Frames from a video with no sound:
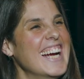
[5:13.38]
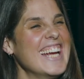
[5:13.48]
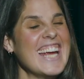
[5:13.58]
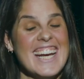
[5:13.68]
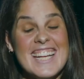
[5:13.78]

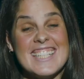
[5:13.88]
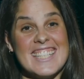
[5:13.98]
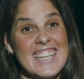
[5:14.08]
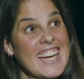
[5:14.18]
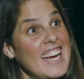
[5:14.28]

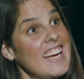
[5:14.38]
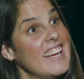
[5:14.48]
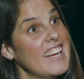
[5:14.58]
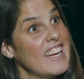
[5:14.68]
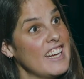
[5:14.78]
gaslighting that goes
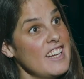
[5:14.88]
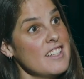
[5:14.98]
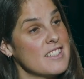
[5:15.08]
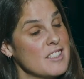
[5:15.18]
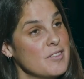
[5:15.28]
on. It
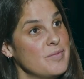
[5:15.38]
is.